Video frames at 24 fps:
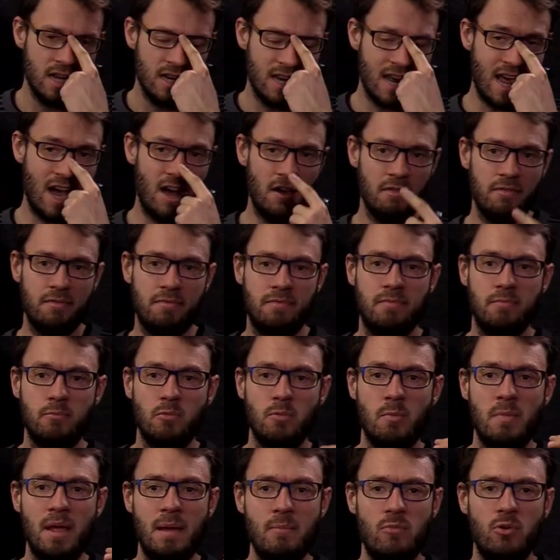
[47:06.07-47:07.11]
Now,
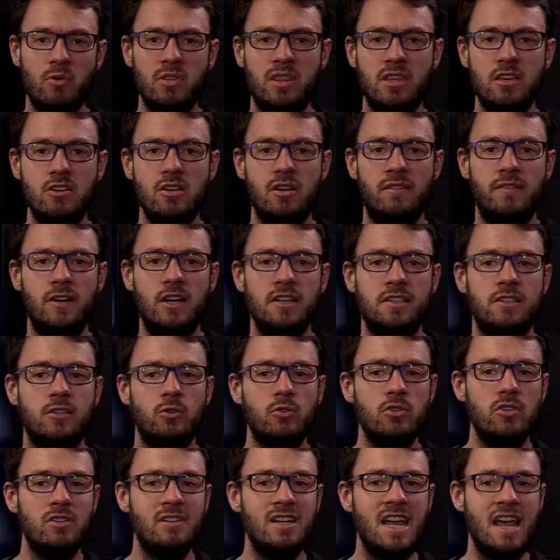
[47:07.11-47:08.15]
remember with the
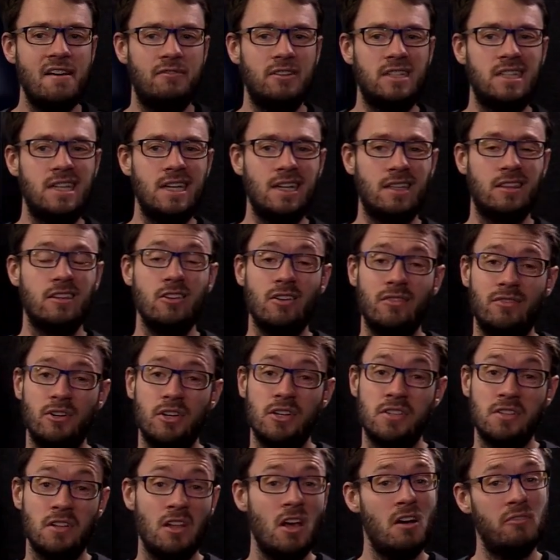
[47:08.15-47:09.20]
universal, you never tick the
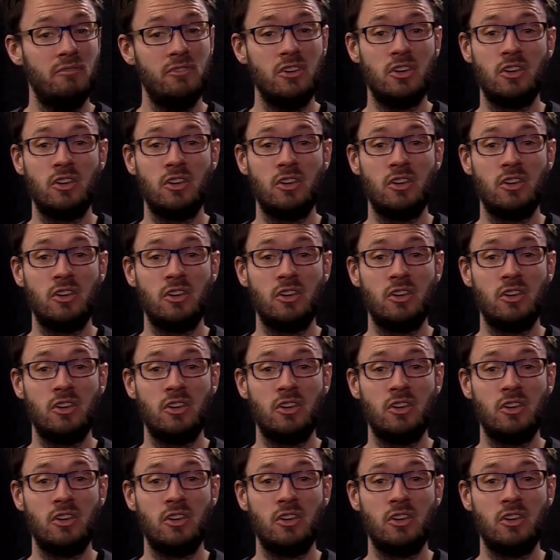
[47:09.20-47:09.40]
universal off.